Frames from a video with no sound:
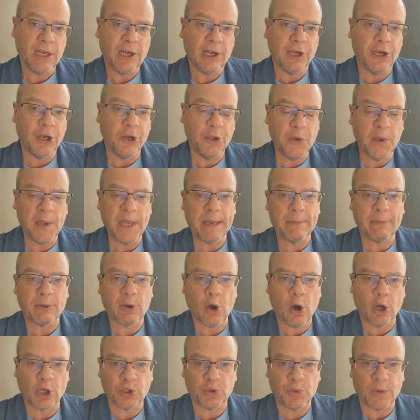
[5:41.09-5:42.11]
Louis
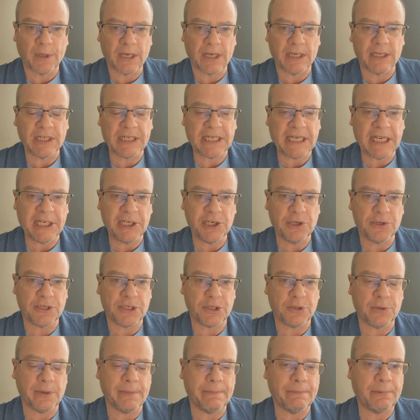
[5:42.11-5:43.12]
Mkotwa continues
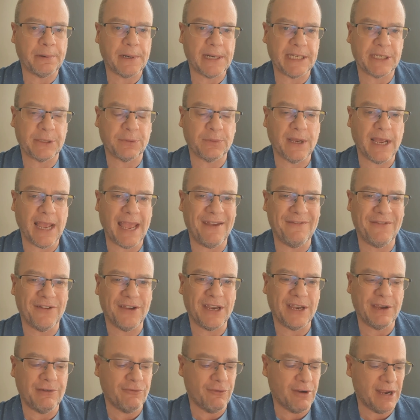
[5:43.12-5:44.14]
to impress wherever
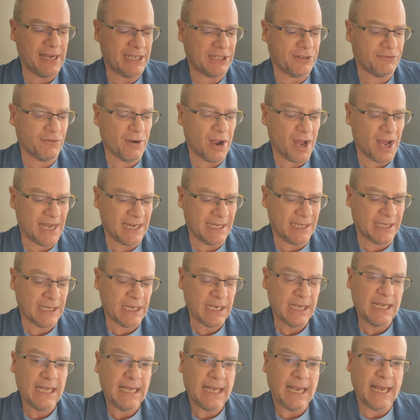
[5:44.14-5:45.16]
he race rides,
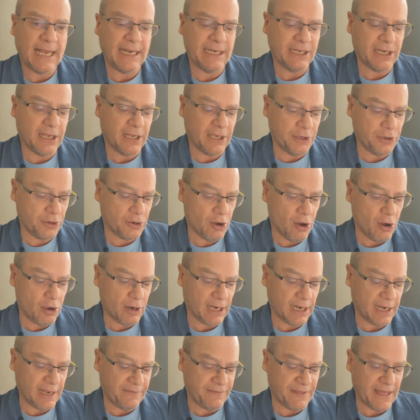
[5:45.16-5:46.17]
and you
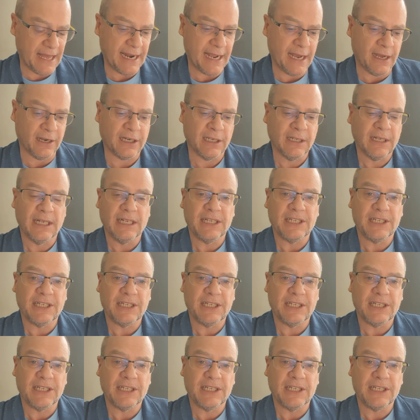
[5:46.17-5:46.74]
can't leave that out.